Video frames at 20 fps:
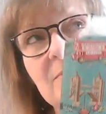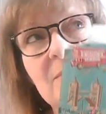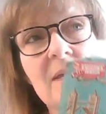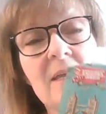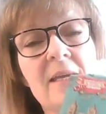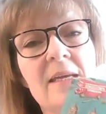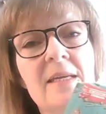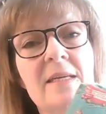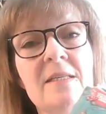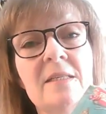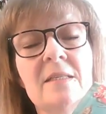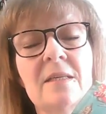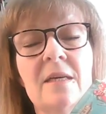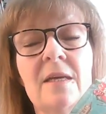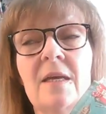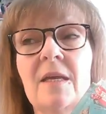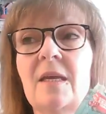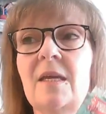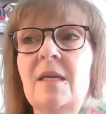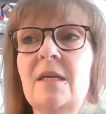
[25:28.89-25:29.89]
made
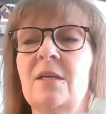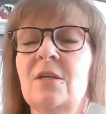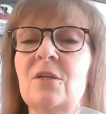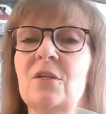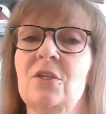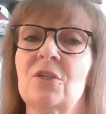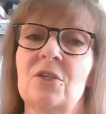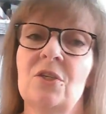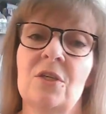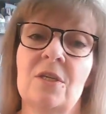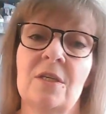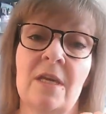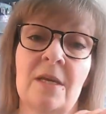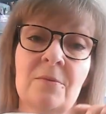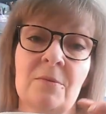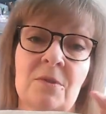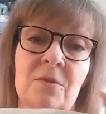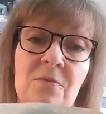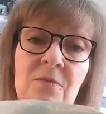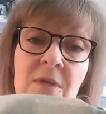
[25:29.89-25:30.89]
a cushion
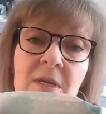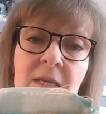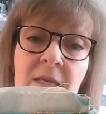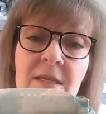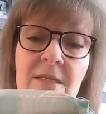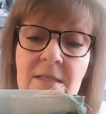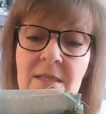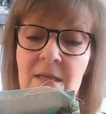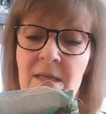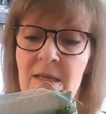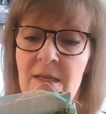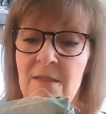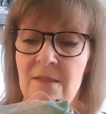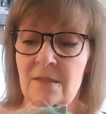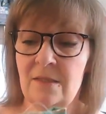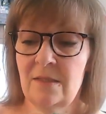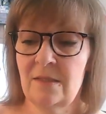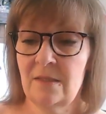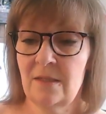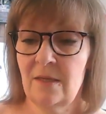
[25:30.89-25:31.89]
out of it
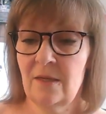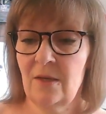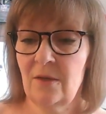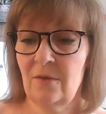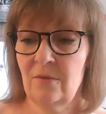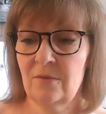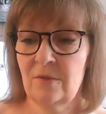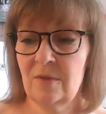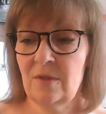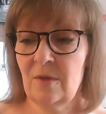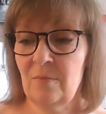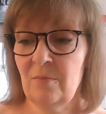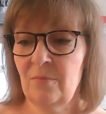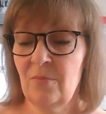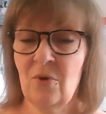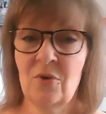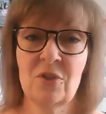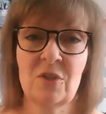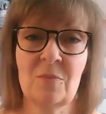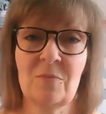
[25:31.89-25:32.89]
and some
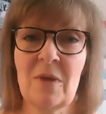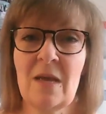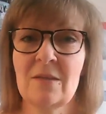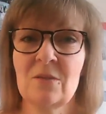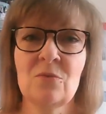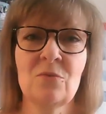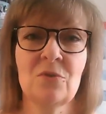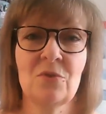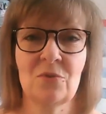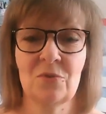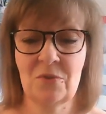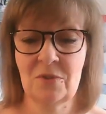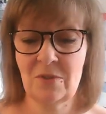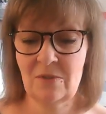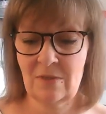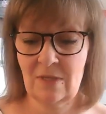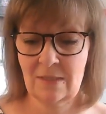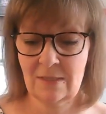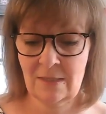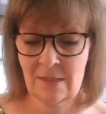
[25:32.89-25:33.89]
project bags, all sorts
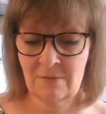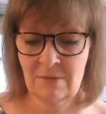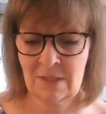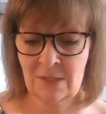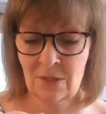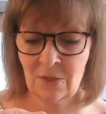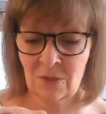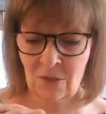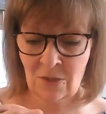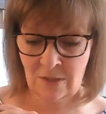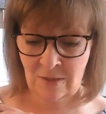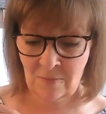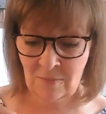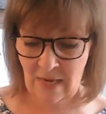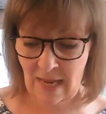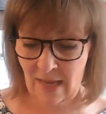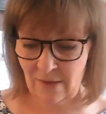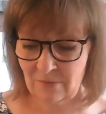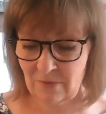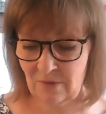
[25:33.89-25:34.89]
of things. So I've still got some
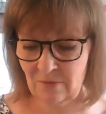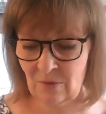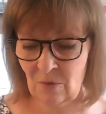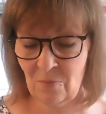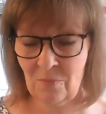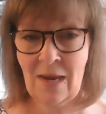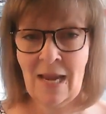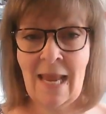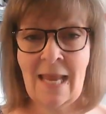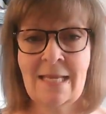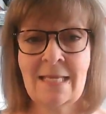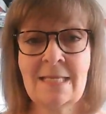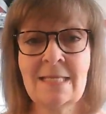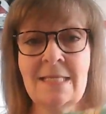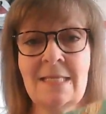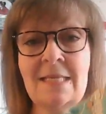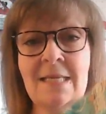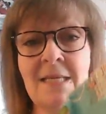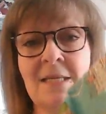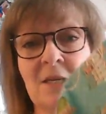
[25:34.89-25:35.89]
left. I've got
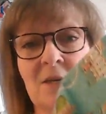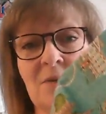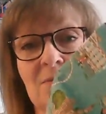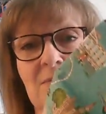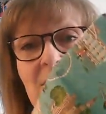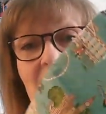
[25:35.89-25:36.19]
plenty enough